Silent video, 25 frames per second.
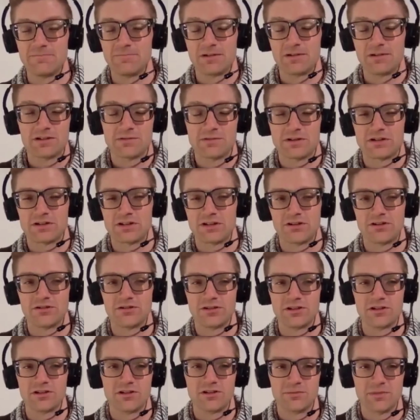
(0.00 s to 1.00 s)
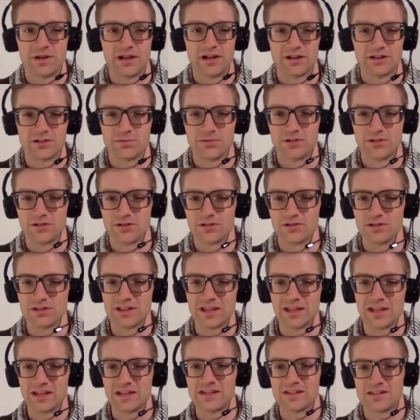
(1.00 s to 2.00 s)
especially earlier in my entrepreneurial
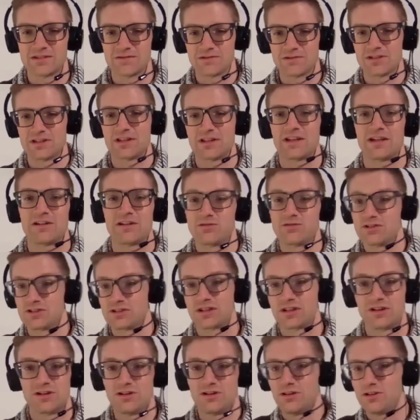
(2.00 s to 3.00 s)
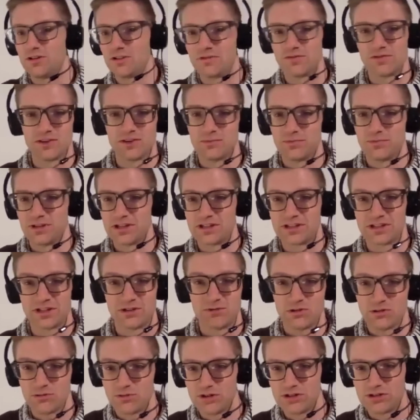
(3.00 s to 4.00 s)
days, I was just like all over the place.
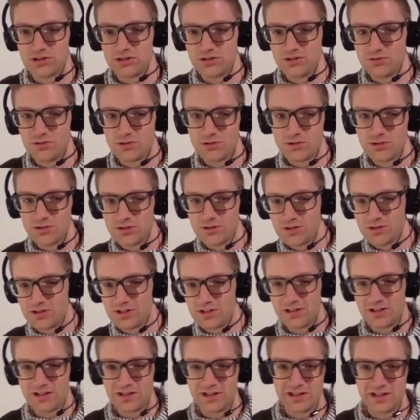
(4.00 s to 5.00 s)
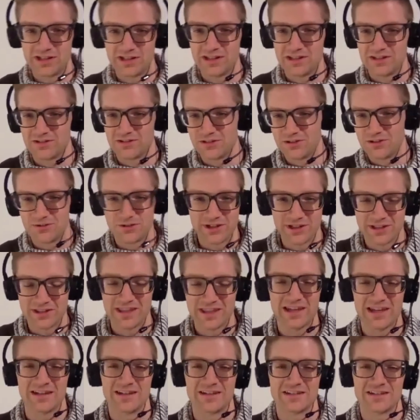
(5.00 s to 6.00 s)
Like, what do I do? What do I need to do? I need this or do I need
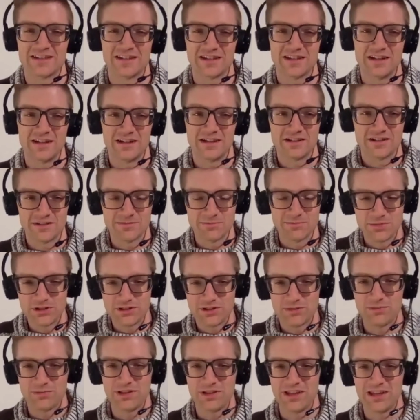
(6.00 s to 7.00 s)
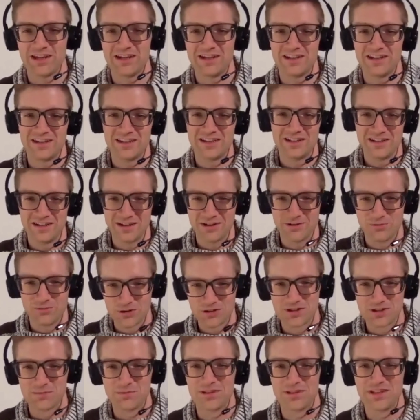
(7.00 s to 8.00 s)
that? And it's like, just build the plan and then like
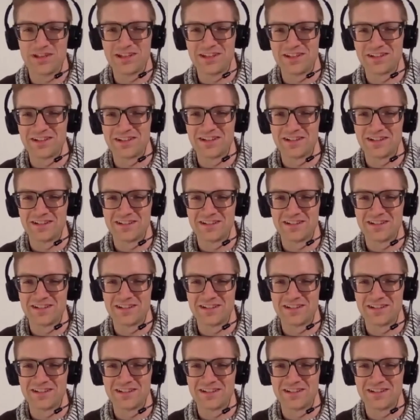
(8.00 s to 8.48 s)
work the plan.